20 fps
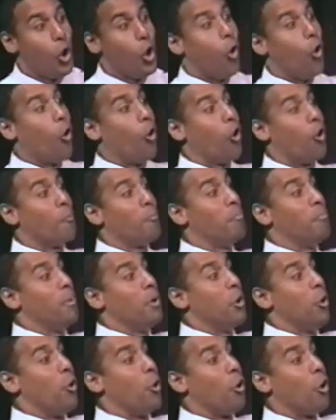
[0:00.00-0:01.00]

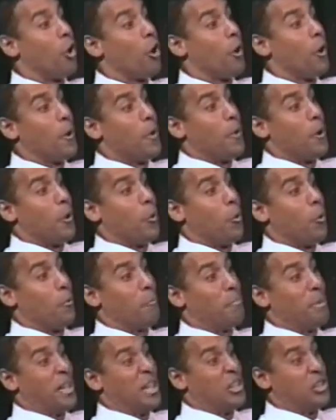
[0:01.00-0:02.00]
or
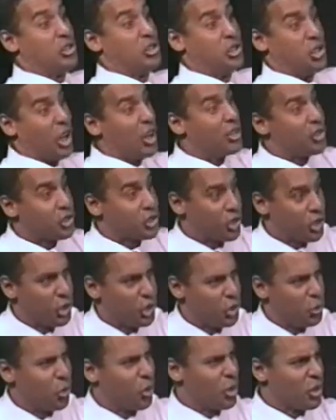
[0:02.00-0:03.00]
be a judge to
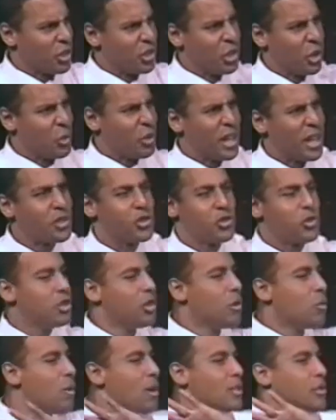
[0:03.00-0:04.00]
you or, you know, get you. You
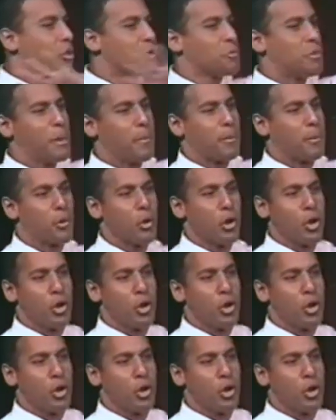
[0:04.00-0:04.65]
don't want those people.